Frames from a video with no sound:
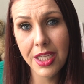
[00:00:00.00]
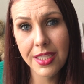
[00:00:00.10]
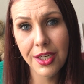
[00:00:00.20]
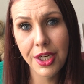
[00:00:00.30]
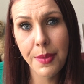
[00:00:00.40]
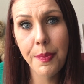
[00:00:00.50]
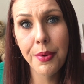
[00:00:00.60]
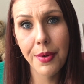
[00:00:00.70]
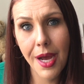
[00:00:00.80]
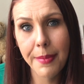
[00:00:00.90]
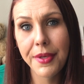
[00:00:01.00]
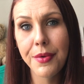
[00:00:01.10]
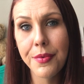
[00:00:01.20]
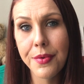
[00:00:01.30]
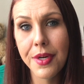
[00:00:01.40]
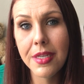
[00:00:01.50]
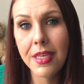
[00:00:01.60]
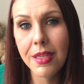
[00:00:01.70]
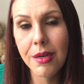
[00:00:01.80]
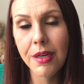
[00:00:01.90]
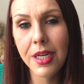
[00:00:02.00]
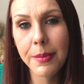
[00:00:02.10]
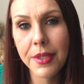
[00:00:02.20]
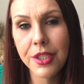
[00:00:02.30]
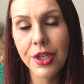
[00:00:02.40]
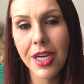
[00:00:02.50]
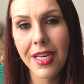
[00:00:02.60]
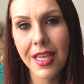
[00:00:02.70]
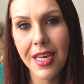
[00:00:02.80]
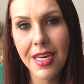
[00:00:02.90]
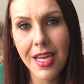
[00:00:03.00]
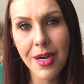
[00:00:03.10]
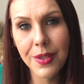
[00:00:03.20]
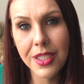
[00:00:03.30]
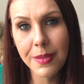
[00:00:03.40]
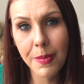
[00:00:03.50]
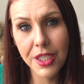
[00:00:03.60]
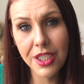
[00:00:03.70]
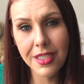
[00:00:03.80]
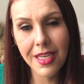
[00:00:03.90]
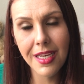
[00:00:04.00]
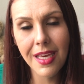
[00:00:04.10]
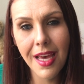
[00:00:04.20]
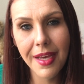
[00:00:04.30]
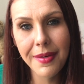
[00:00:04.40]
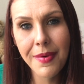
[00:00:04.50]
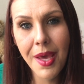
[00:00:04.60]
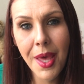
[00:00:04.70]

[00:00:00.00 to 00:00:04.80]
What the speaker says: It's already probably really long, and I'm going to try and edit out as much as I can.